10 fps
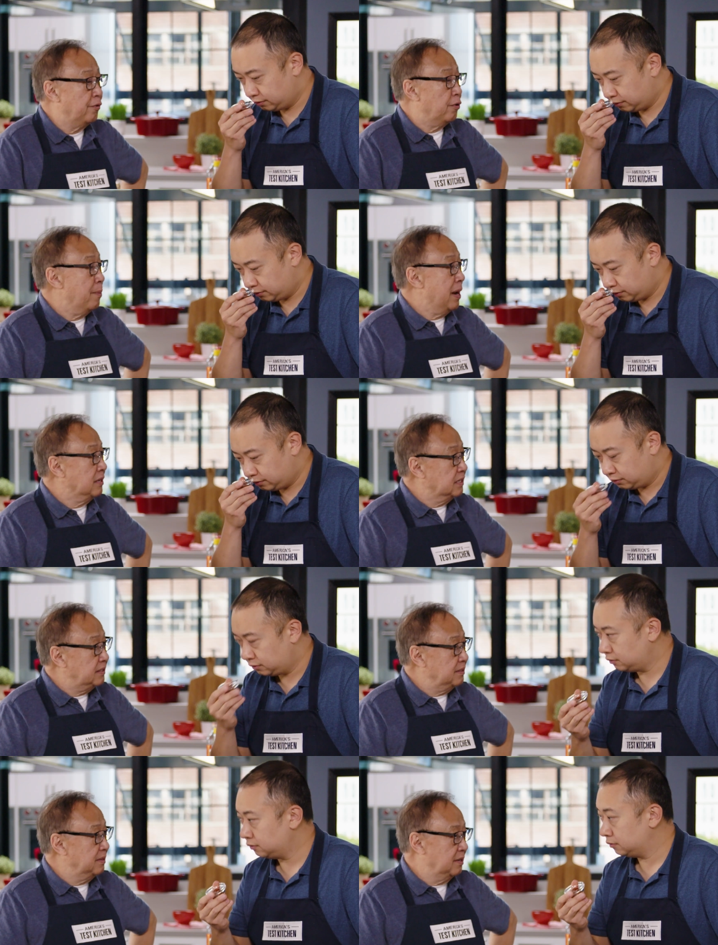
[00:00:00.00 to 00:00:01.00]
Speaker 1: fermented
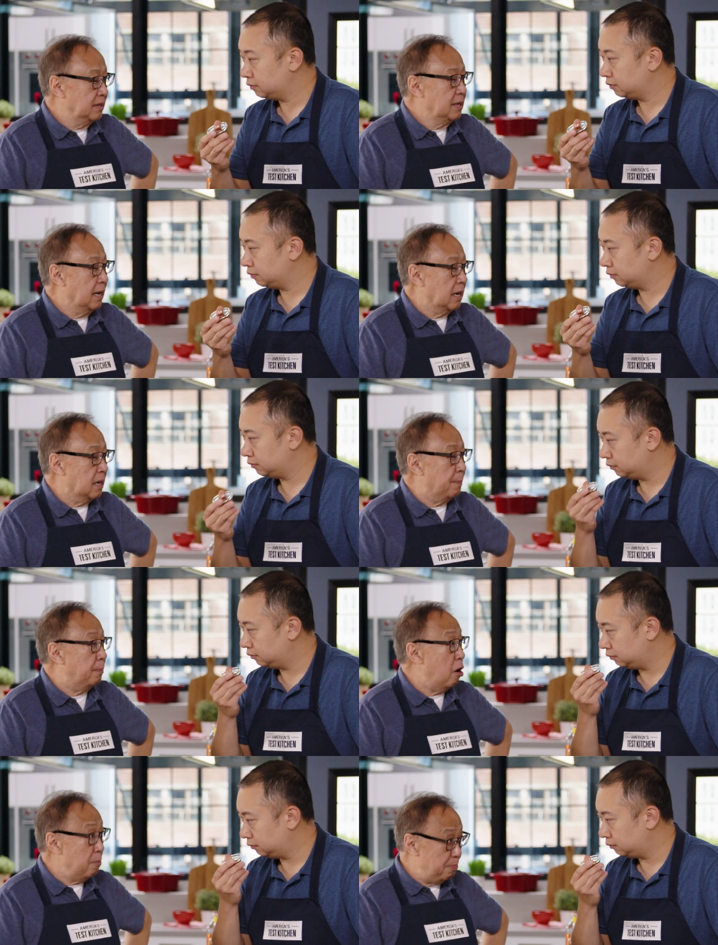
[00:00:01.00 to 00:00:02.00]

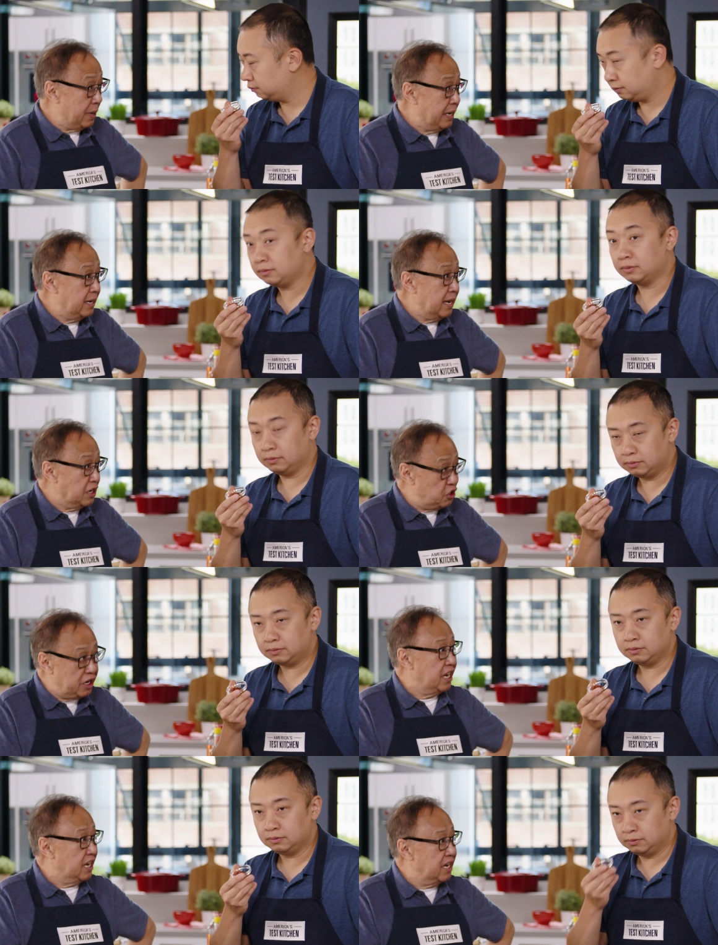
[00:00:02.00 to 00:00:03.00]
broad bean and
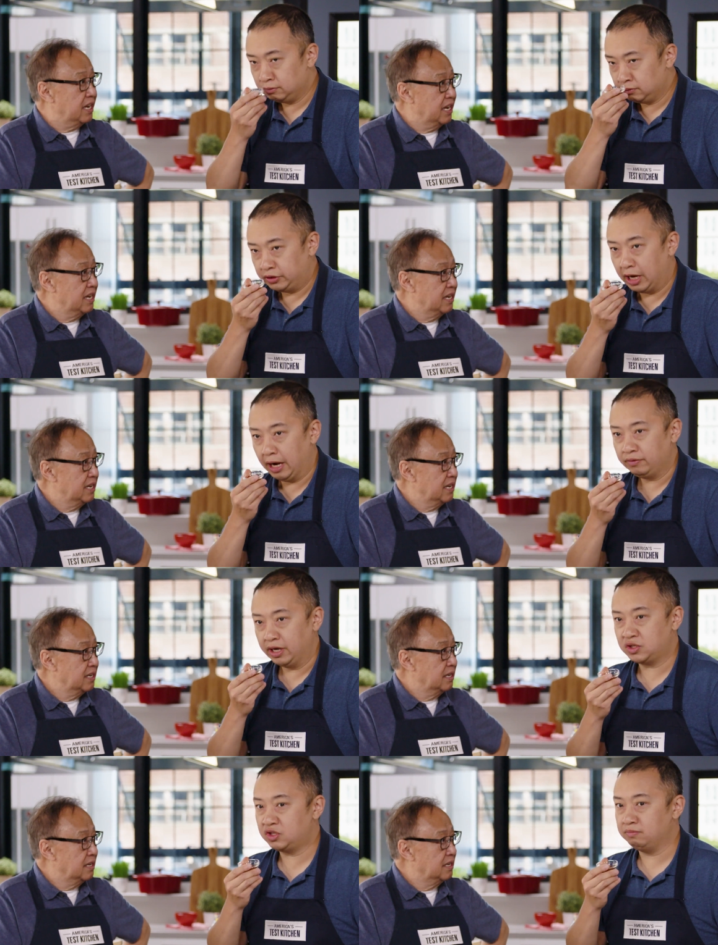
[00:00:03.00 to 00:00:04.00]
chili.
Speaker 2: Yeah,
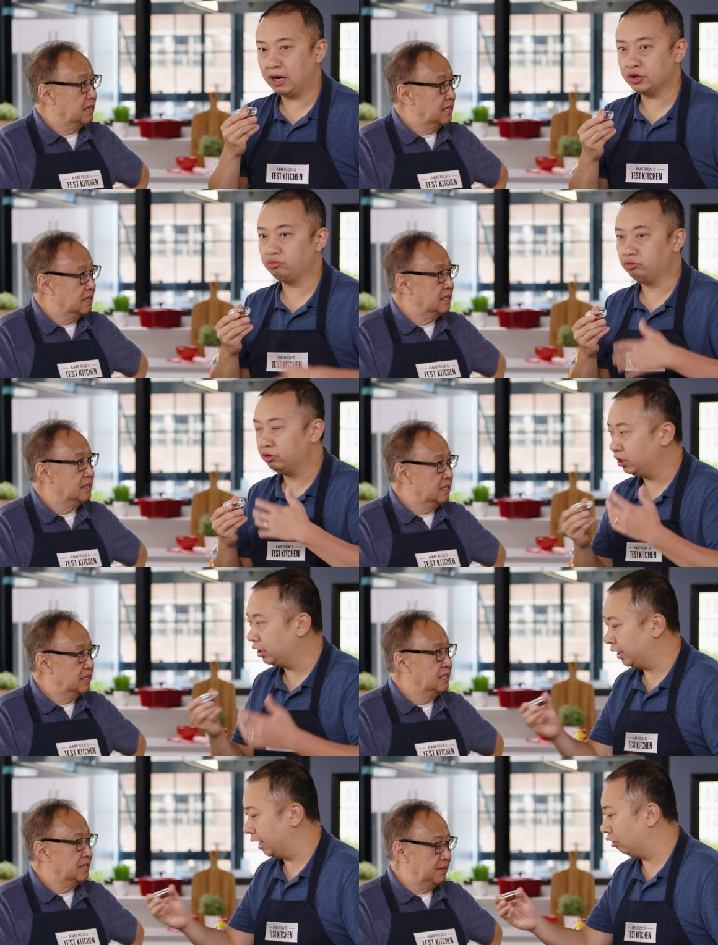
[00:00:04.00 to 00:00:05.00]
it smells
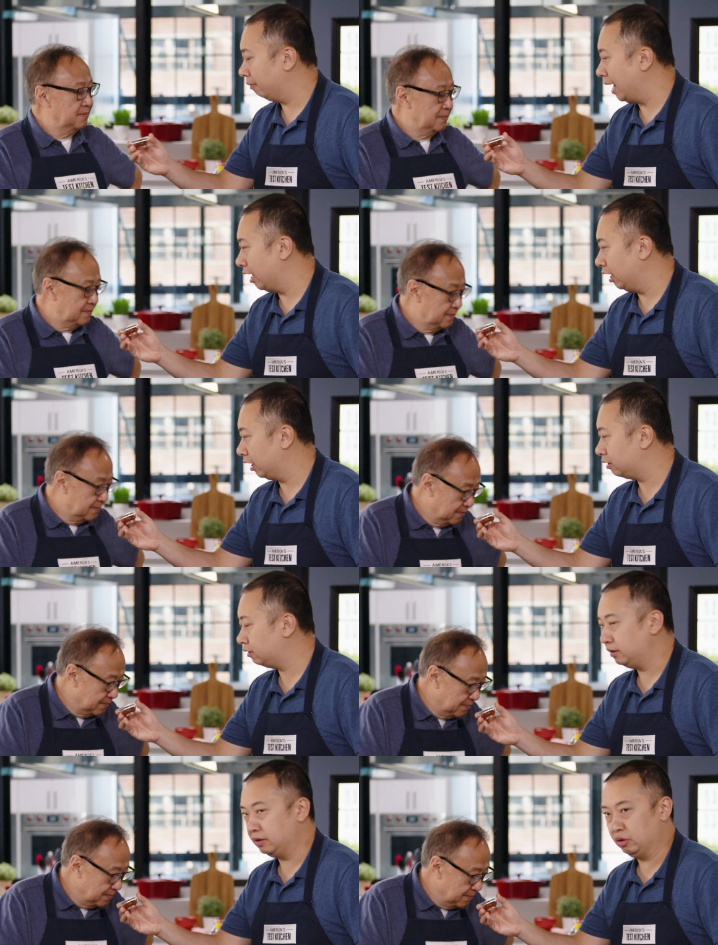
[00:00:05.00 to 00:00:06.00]
really
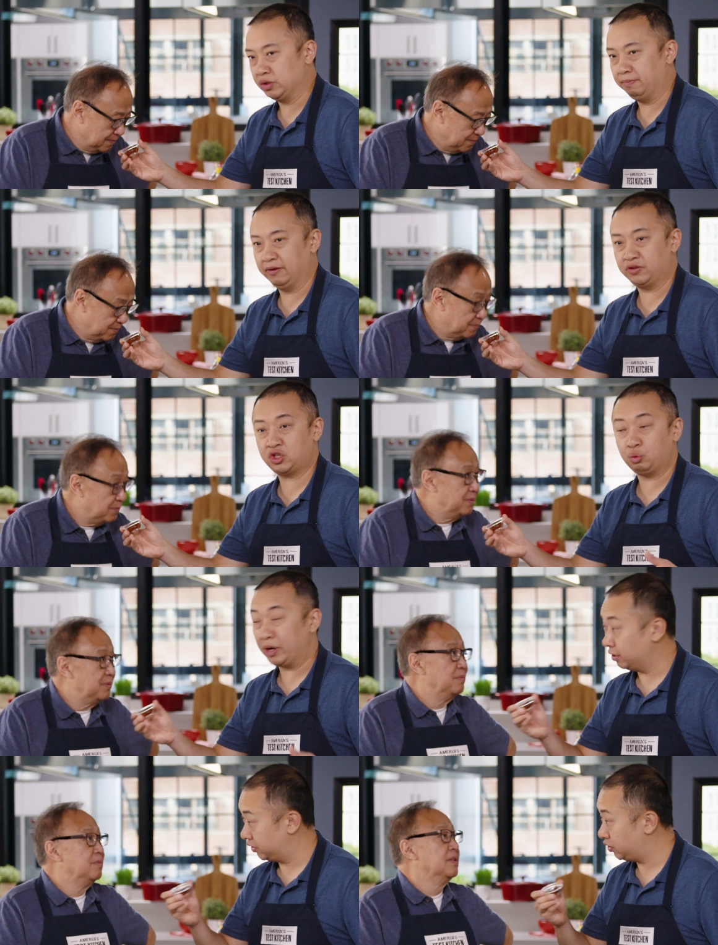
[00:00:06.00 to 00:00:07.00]
aromatic. There's a bit of
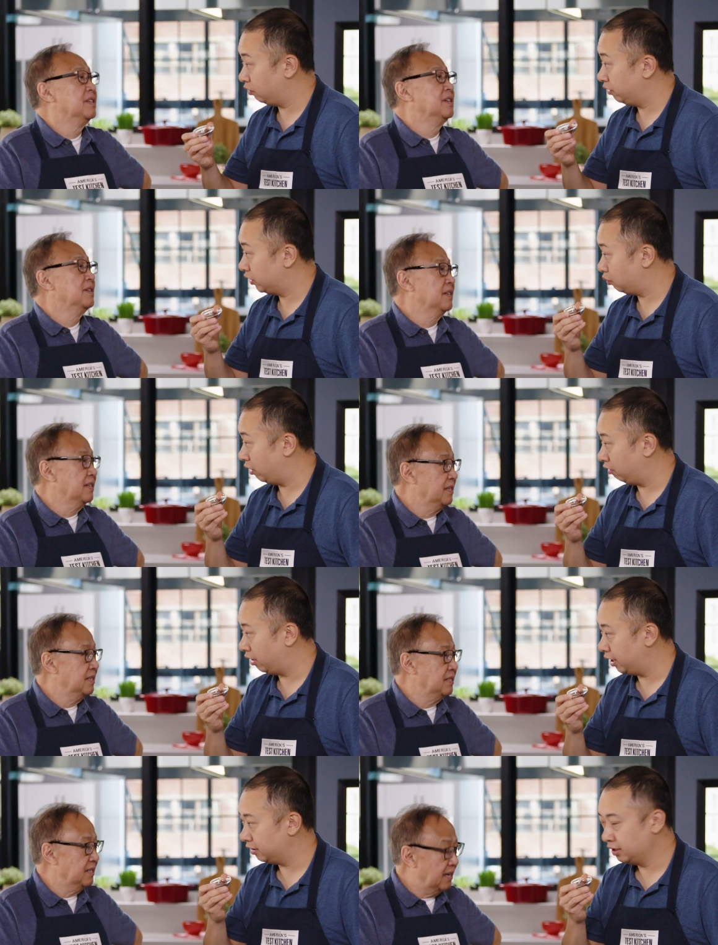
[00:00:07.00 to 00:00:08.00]
sweetness to it as well,
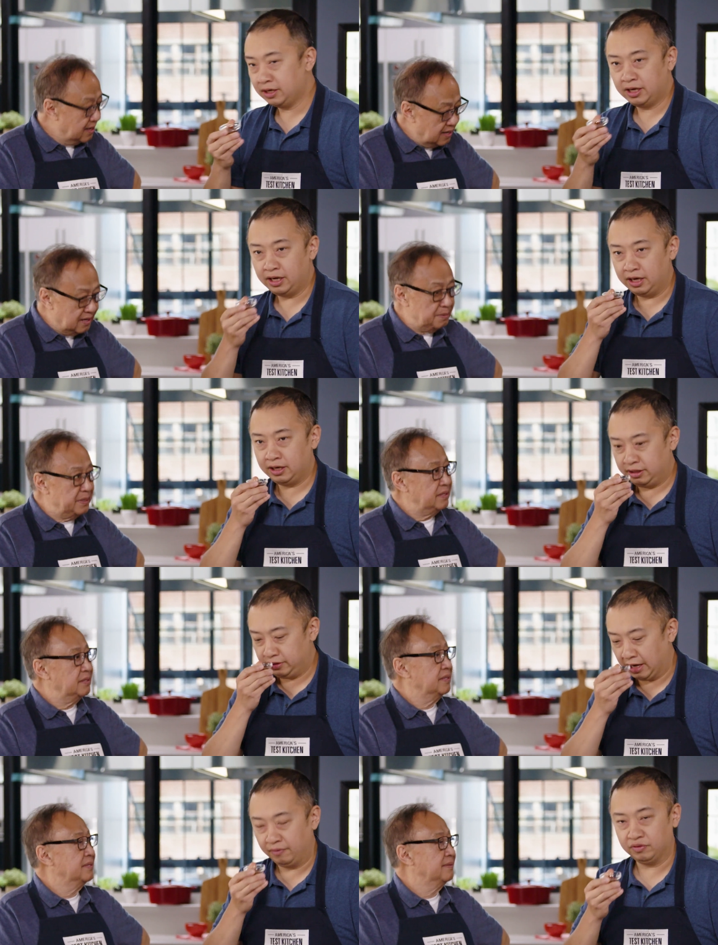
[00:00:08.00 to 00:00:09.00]
right? Yeah, a little bit.
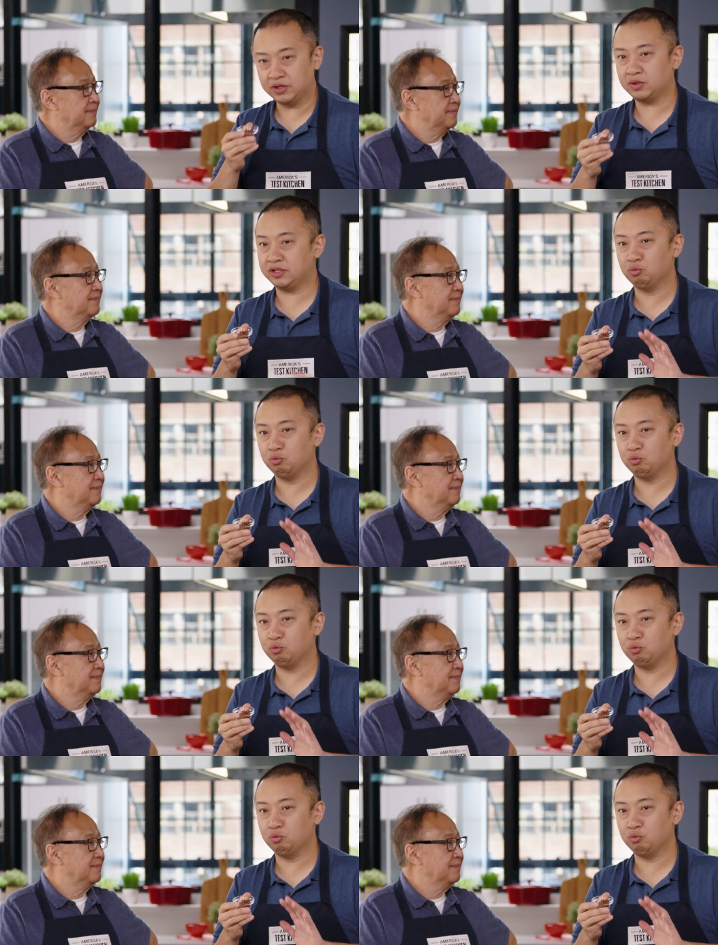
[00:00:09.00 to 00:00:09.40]
Yeah, this